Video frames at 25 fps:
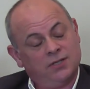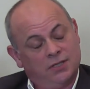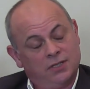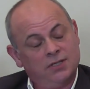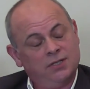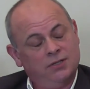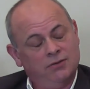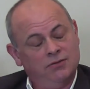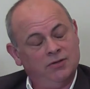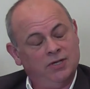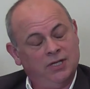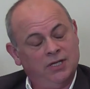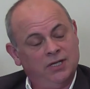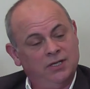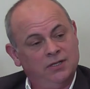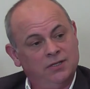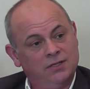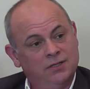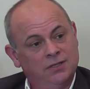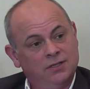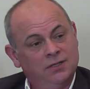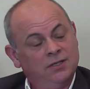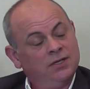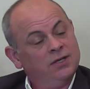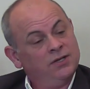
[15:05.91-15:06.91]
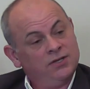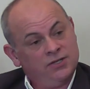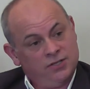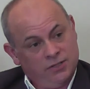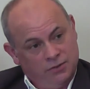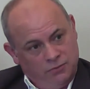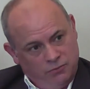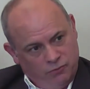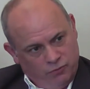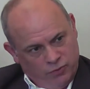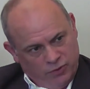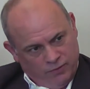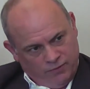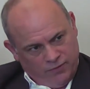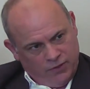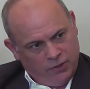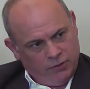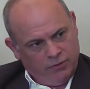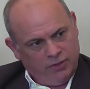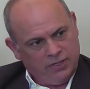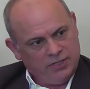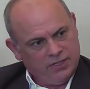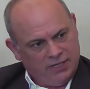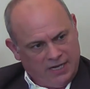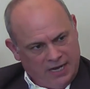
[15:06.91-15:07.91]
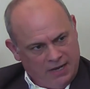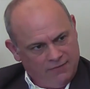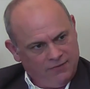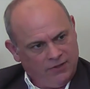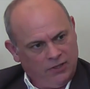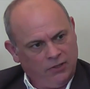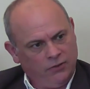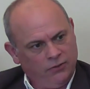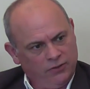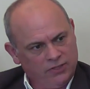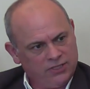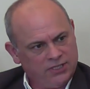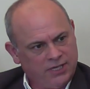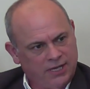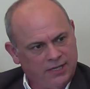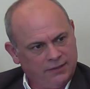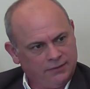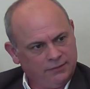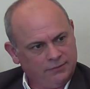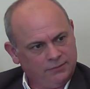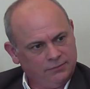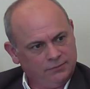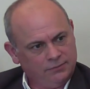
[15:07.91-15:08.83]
that you need to review it and have it looked at.